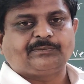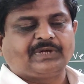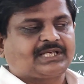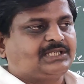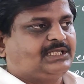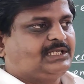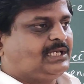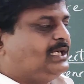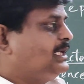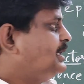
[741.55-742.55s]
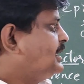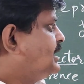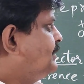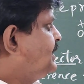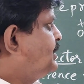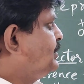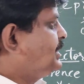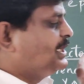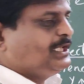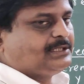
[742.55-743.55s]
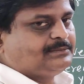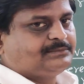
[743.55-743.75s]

vector are covered over here?